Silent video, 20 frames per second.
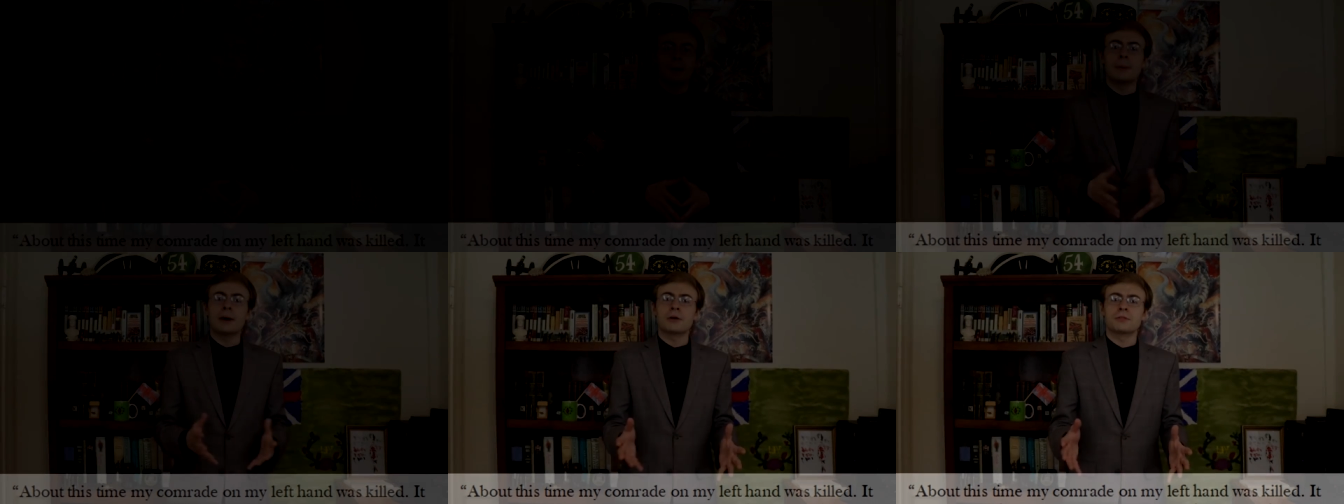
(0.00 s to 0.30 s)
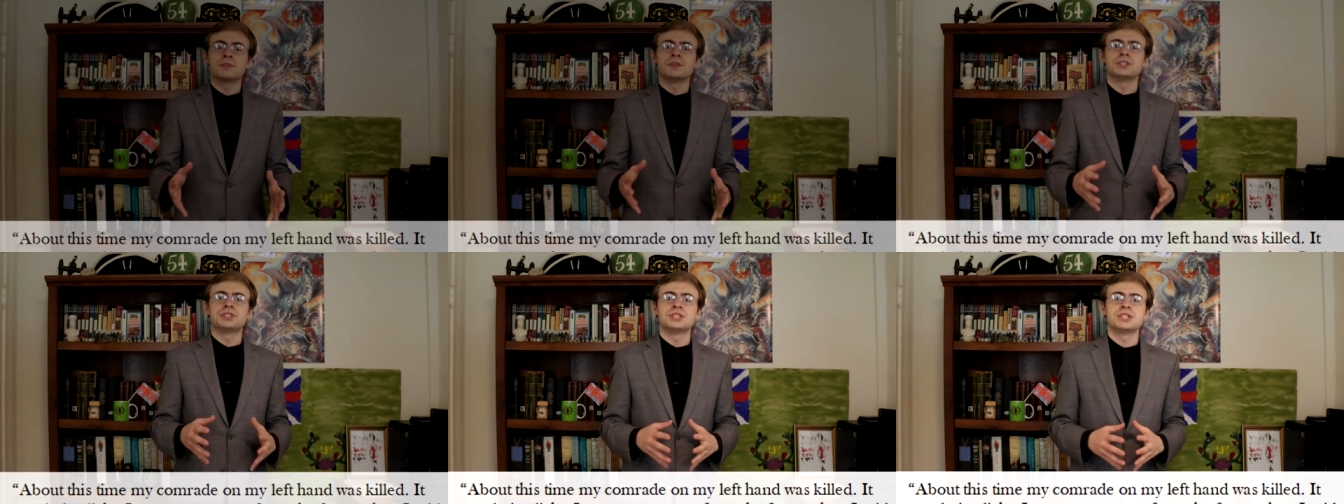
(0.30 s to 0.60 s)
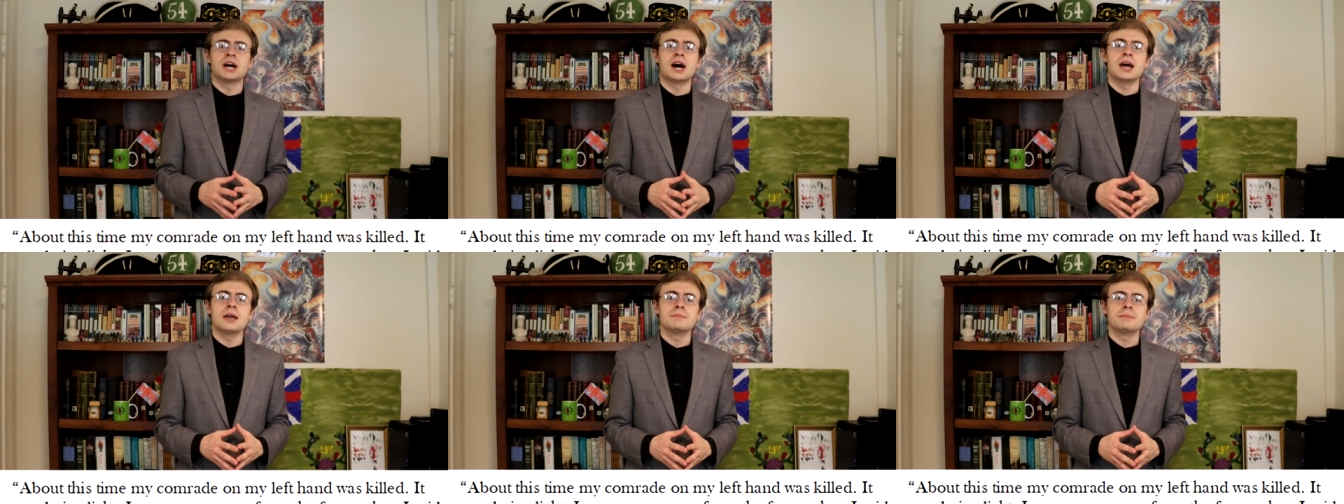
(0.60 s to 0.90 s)
About this
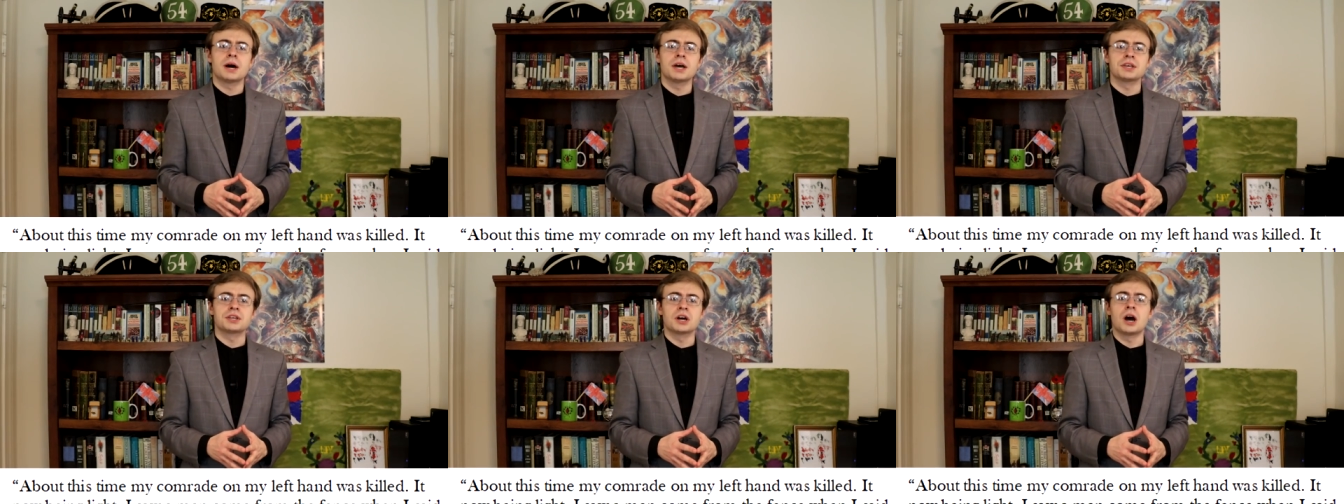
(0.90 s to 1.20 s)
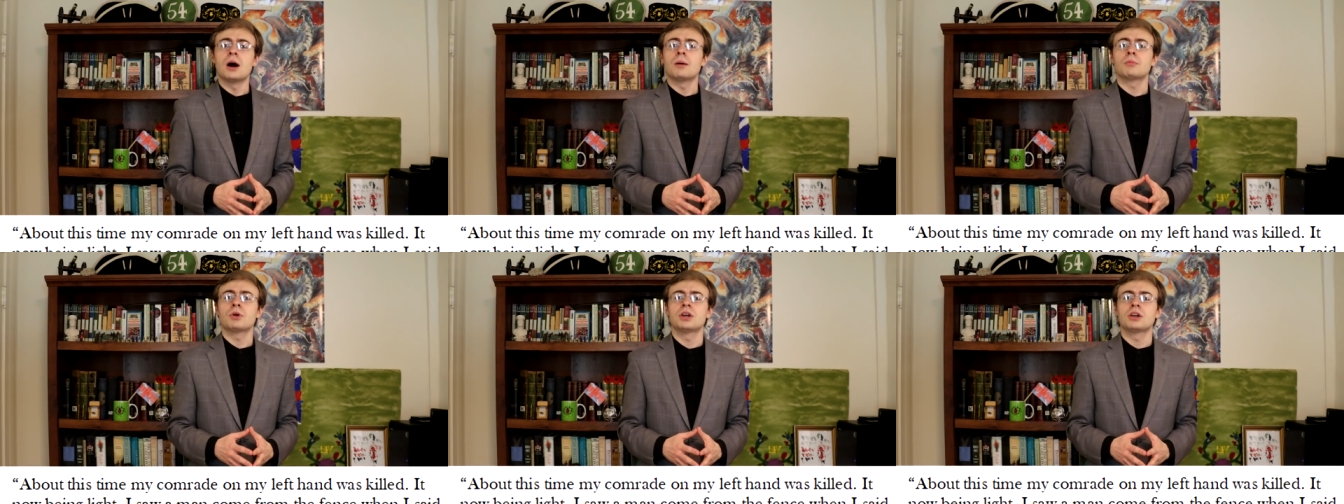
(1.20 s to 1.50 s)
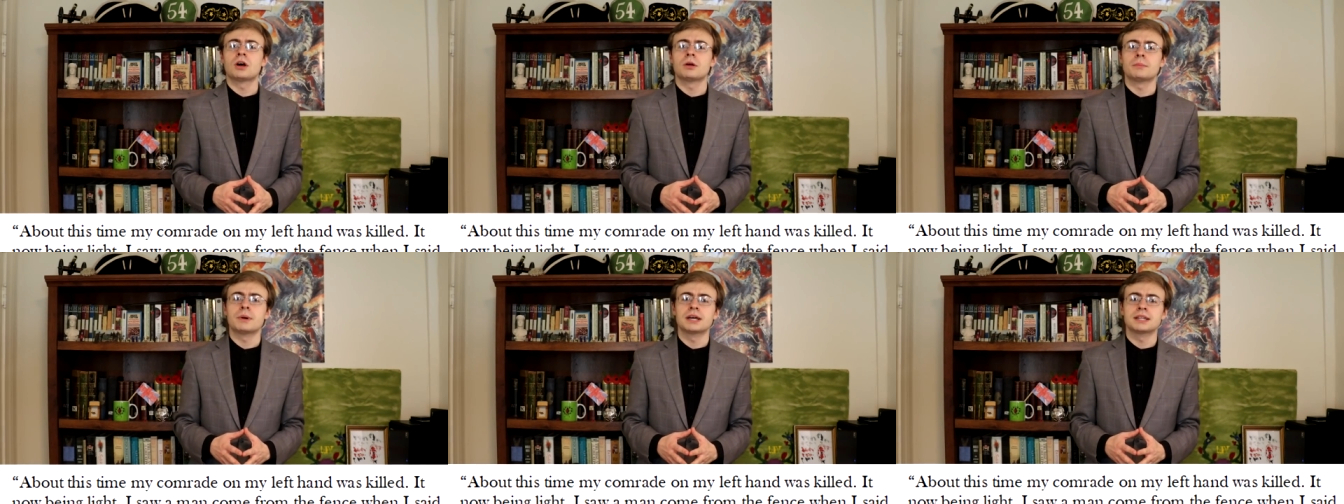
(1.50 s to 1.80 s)
time, my
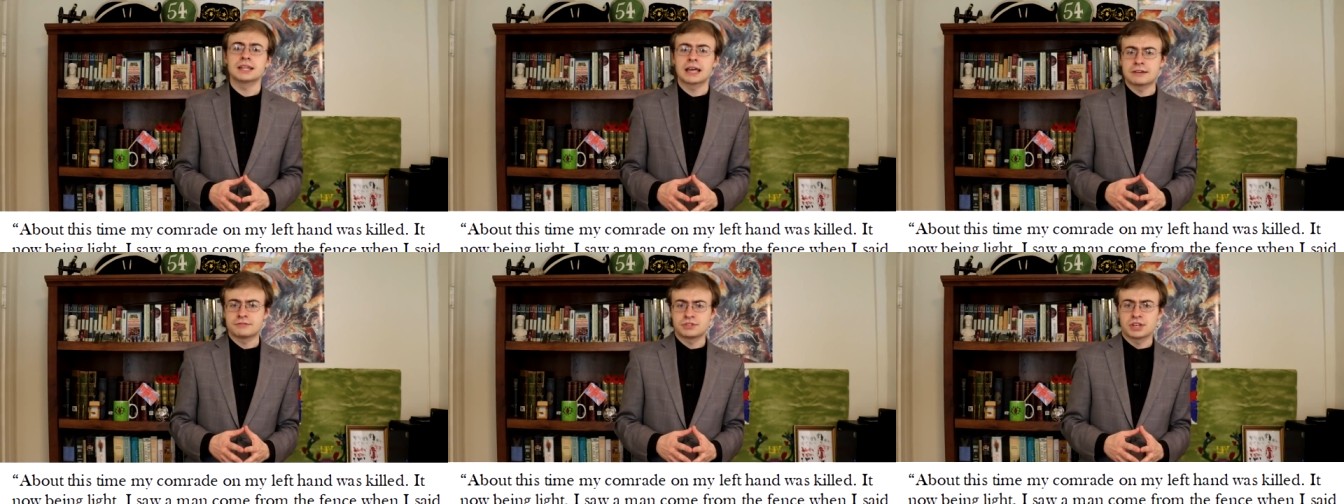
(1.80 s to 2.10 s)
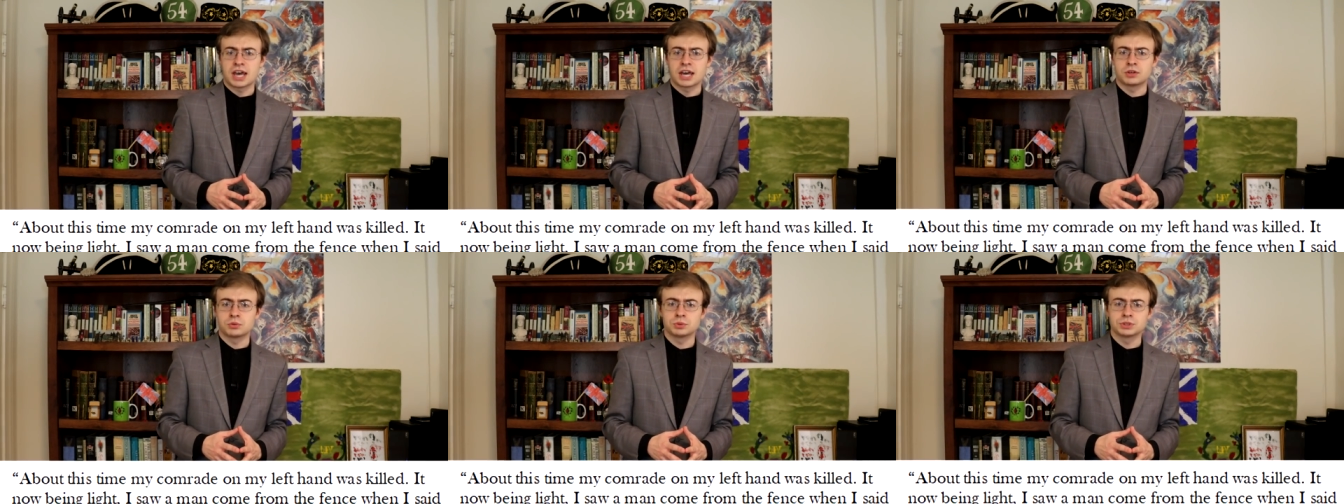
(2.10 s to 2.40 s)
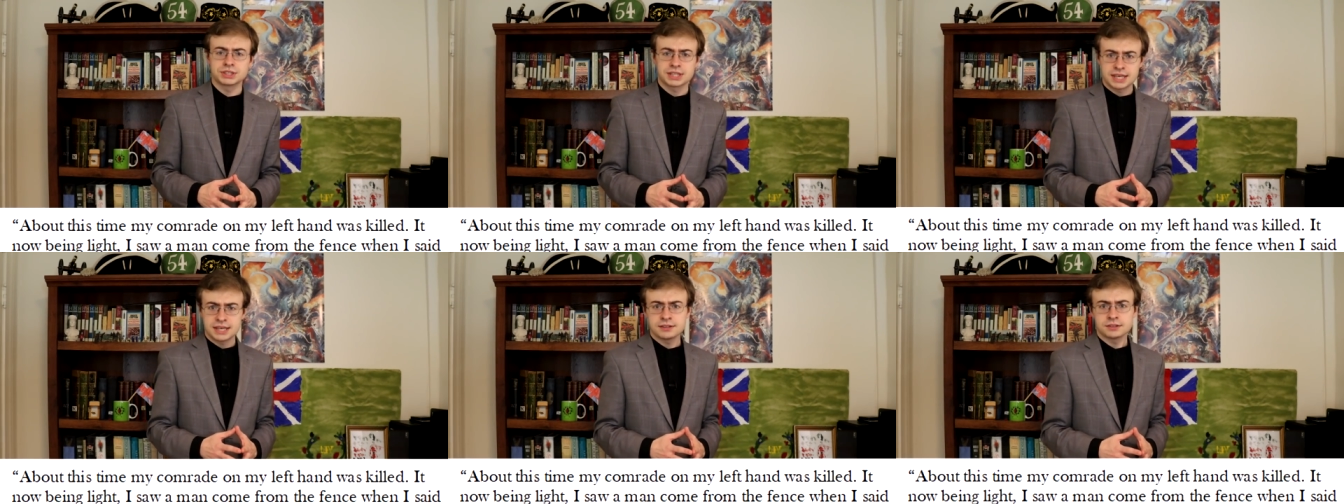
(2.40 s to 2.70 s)
comrade on my left hand
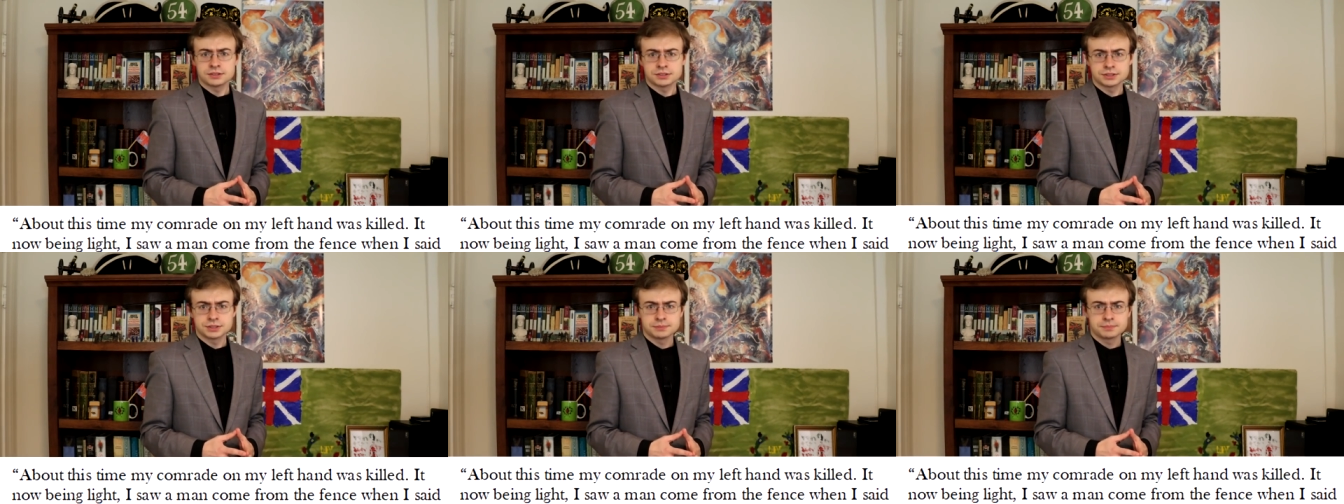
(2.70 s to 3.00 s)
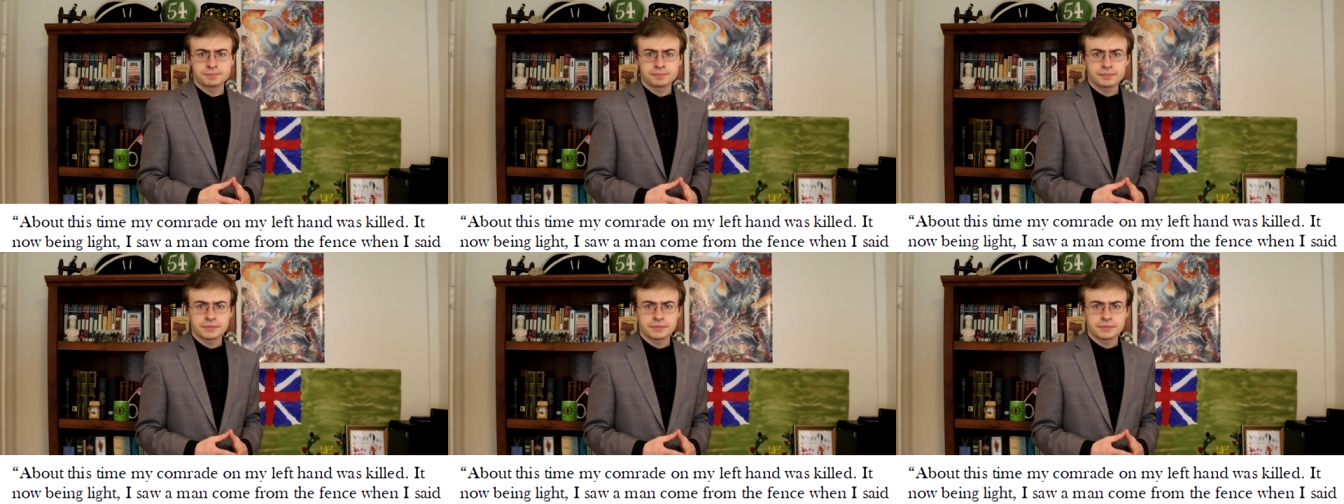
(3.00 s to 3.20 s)
was killed.